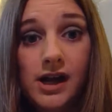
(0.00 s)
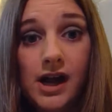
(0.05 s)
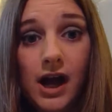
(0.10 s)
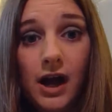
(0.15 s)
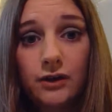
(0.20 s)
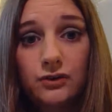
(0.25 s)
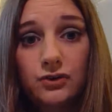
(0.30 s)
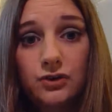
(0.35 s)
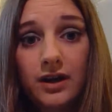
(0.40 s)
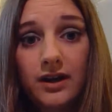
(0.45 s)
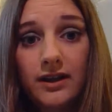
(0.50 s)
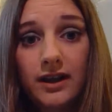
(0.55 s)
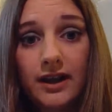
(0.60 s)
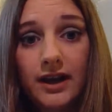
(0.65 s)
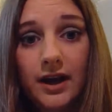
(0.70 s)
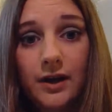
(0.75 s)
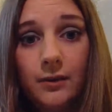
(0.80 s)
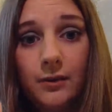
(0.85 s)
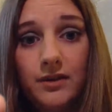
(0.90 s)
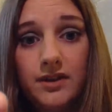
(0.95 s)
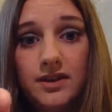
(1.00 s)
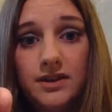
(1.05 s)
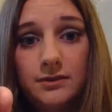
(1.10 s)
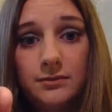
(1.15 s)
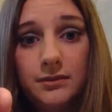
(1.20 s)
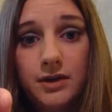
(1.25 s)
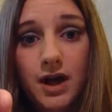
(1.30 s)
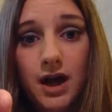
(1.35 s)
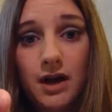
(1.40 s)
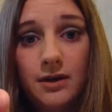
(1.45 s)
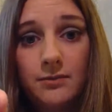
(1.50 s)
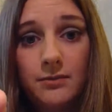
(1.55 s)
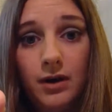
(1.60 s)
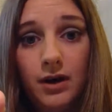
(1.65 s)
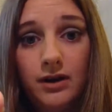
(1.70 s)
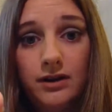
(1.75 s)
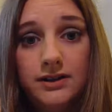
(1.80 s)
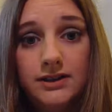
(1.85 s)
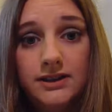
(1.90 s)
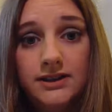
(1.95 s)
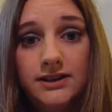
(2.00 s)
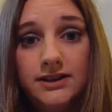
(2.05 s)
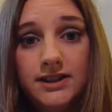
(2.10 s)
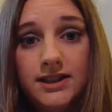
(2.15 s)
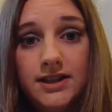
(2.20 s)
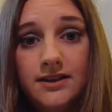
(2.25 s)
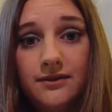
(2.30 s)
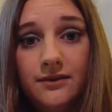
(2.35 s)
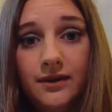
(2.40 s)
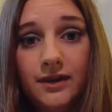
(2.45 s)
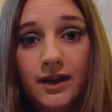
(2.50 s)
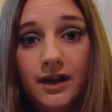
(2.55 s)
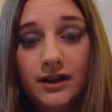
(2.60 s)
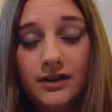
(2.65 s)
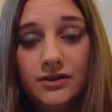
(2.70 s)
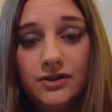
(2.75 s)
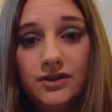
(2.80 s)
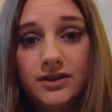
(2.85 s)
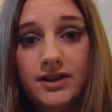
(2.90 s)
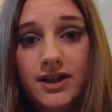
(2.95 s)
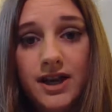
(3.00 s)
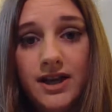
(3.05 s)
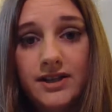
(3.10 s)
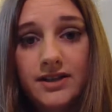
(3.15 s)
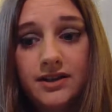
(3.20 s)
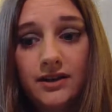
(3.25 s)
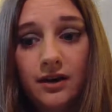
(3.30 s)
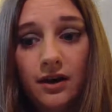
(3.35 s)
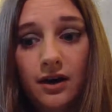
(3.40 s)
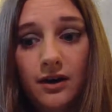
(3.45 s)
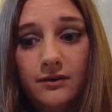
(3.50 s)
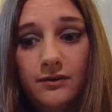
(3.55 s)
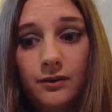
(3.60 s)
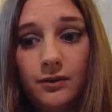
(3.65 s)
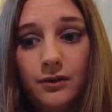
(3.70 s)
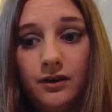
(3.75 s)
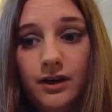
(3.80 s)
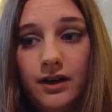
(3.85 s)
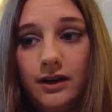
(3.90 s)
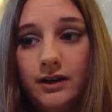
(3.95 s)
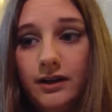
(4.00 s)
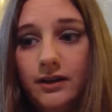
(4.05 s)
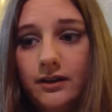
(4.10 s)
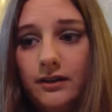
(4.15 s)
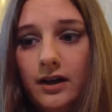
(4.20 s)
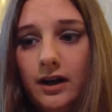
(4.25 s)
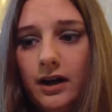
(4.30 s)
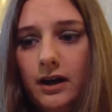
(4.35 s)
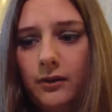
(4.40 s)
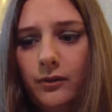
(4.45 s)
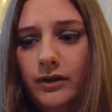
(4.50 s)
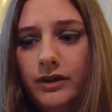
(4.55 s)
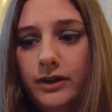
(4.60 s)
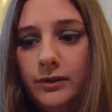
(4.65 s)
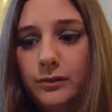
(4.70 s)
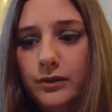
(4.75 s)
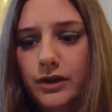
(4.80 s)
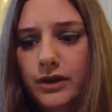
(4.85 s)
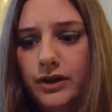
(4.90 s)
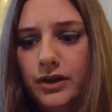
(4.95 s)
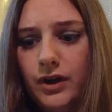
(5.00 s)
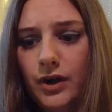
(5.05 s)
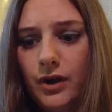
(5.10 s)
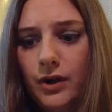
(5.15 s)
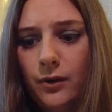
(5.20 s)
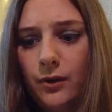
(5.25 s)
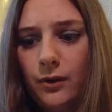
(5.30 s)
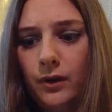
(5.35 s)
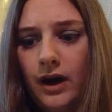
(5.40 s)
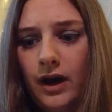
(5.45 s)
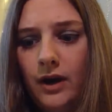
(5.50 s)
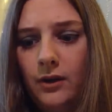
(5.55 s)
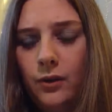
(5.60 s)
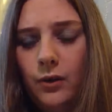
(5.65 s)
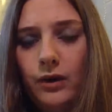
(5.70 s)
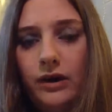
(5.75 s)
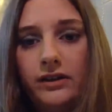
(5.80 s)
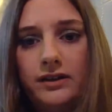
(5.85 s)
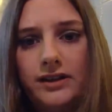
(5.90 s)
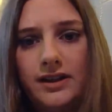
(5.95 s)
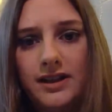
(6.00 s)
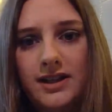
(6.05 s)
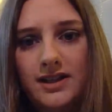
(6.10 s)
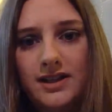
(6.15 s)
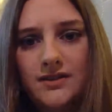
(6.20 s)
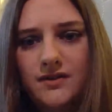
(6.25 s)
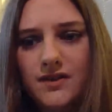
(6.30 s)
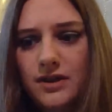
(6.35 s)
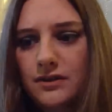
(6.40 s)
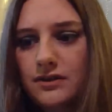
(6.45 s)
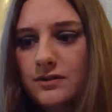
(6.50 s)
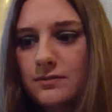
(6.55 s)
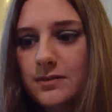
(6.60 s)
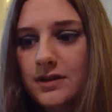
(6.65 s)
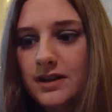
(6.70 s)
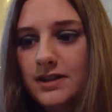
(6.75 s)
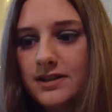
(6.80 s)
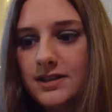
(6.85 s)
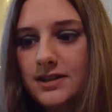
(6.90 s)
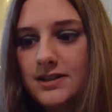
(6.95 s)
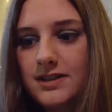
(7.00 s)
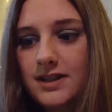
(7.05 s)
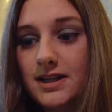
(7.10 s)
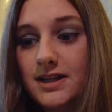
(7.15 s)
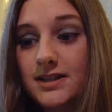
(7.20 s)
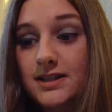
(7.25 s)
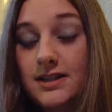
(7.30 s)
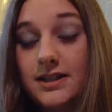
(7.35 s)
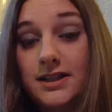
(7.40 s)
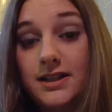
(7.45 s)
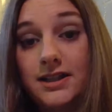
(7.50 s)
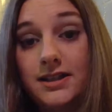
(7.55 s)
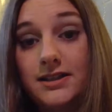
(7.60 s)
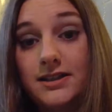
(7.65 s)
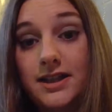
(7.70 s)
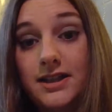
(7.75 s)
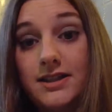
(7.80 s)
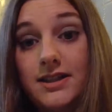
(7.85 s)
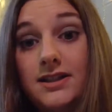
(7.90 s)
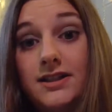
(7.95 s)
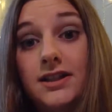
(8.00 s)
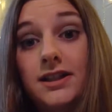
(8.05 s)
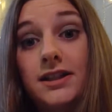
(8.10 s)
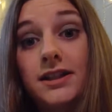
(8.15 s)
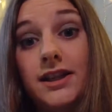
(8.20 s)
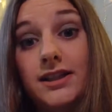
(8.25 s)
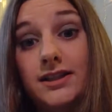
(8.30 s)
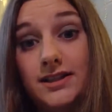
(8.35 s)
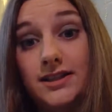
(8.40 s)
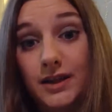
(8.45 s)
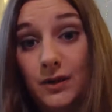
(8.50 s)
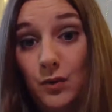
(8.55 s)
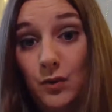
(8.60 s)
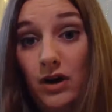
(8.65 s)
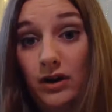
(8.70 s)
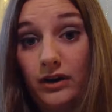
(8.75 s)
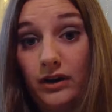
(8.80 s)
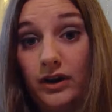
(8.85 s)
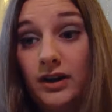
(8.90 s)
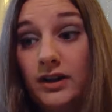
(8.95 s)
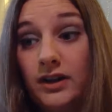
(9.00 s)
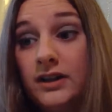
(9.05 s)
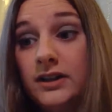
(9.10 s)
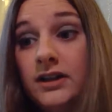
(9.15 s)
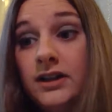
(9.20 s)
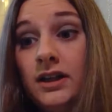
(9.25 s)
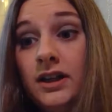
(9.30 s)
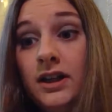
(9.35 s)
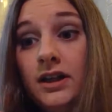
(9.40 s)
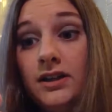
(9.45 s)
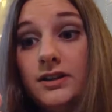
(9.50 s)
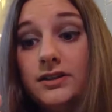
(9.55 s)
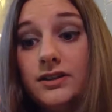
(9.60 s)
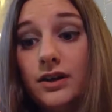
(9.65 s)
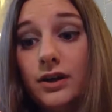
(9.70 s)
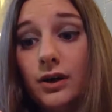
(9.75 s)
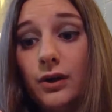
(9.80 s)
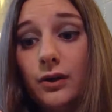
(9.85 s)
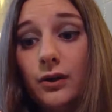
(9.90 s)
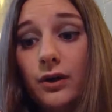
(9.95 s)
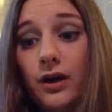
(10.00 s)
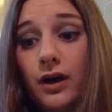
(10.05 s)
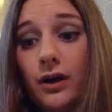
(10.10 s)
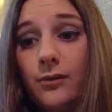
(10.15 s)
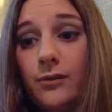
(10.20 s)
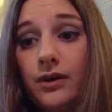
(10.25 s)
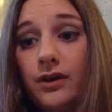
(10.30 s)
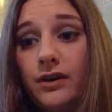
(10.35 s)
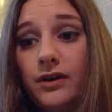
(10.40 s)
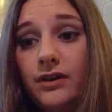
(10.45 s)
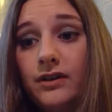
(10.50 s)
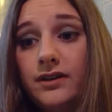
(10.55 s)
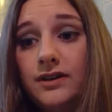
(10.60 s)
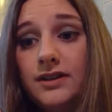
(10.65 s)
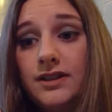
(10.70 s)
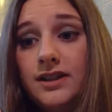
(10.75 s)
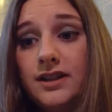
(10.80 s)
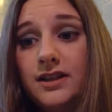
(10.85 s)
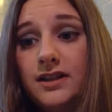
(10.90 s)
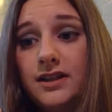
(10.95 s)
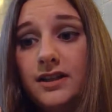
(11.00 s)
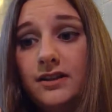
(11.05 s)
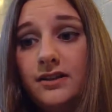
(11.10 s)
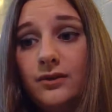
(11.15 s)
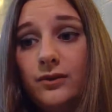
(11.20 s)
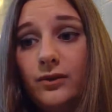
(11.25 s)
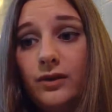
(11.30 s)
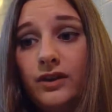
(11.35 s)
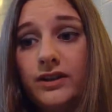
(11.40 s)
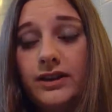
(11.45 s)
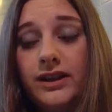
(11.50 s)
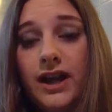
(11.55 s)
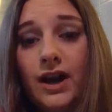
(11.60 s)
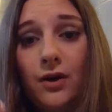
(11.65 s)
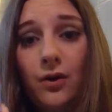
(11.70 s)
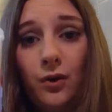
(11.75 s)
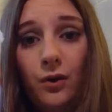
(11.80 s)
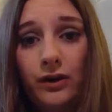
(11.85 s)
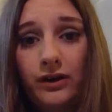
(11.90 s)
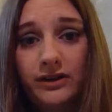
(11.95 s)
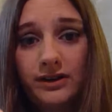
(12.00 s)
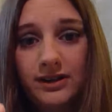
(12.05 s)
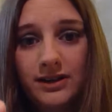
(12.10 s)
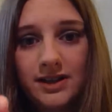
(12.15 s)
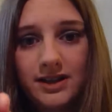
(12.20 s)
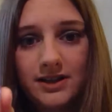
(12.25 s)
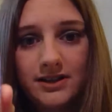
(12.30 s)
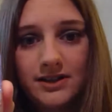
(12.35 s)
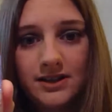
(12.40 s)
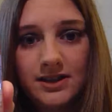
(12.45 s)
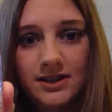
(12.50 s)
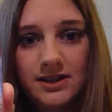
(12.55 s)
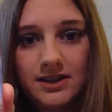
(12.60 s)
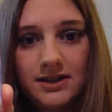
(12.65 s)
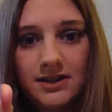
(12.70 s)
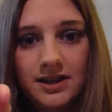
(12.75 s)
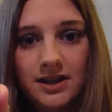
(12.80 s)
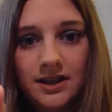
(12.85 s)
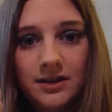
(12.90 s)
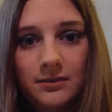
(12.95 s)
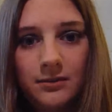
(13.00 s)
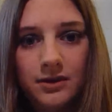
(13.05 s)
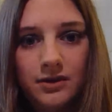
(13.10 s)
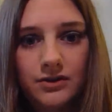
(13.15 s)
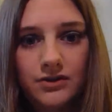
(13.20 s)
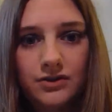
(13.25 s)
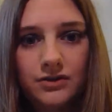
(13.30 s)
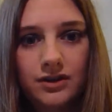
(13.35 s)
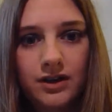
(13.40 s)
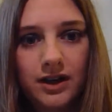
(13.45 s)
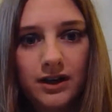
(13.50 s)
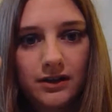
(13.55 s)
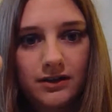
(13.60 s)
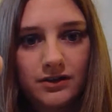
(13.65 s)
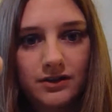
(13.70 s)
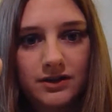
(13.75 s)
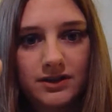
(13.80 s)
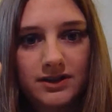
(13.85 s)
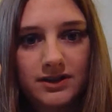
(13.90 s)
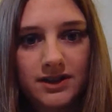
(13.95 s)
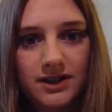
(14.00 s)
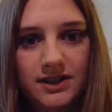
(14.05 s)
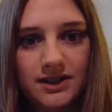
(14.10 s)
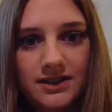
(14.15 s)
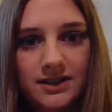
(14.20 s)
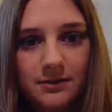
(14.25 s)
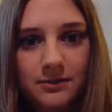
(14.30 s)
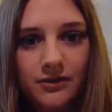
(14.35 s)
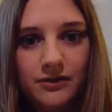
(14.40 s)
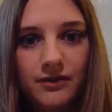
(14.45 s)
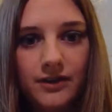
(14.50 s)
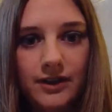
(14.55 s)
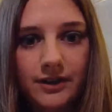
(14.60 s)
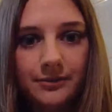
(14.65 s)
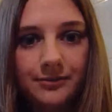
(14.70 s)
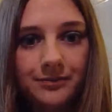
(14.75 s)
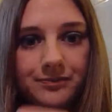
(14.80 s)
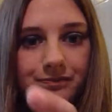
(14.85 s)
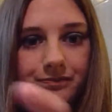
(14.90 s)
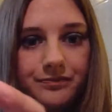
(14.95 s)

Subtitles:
I'll try that out with some cotton balls and see if it actually takes it off. And I really want to know how oily this feels because it says it's cleansing water. So I want to see really how oily this is because you can actually see some of it